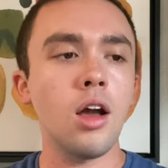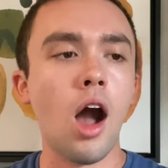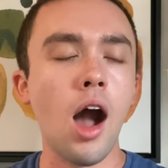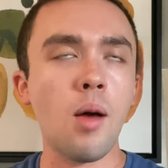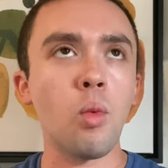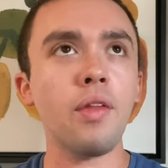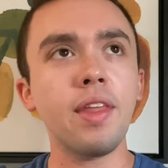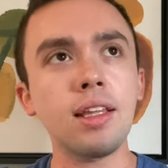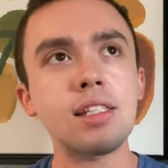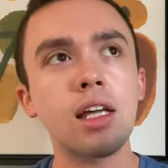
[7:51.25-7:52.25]
um, one
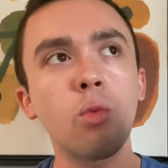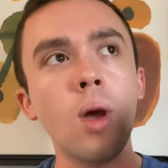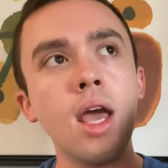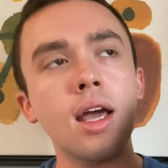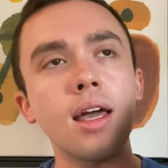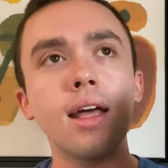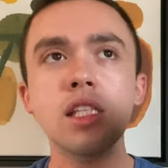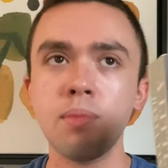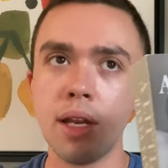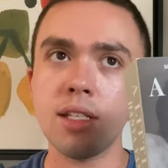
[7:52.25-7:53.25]
thing that's kind of weighing
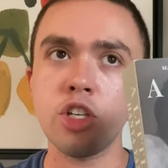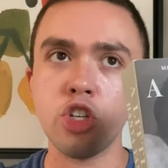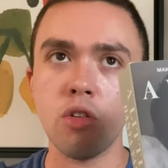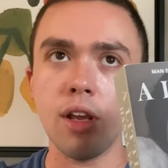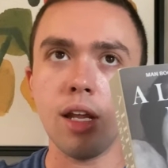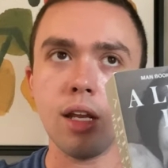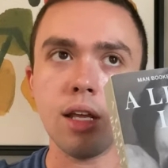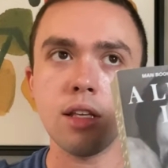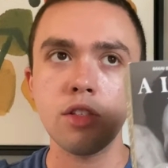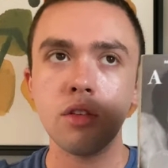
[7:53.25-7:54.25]
against my decision to read it
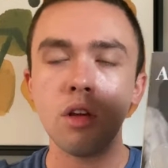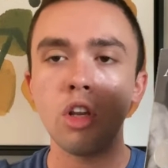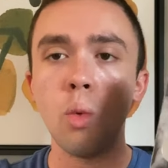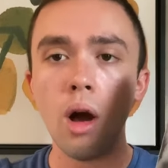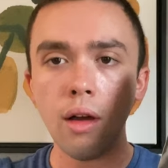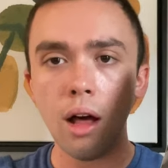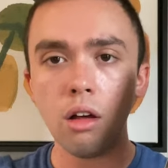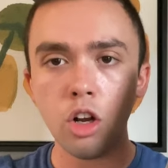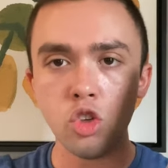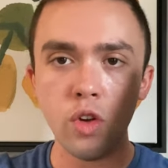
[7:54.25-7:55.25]
is Noelle
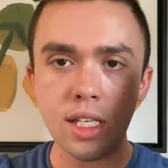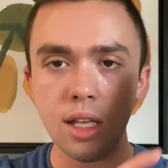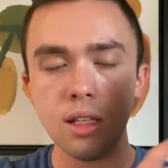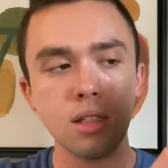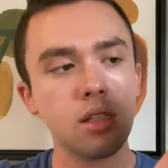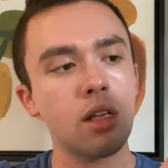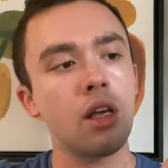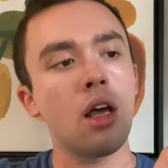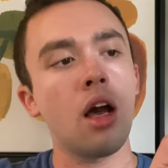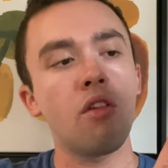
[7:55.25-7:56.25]
Gallagher's recent
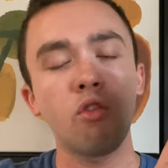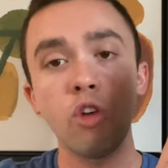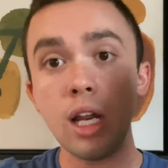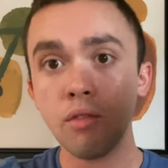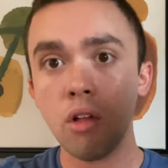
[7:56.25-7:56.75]
reading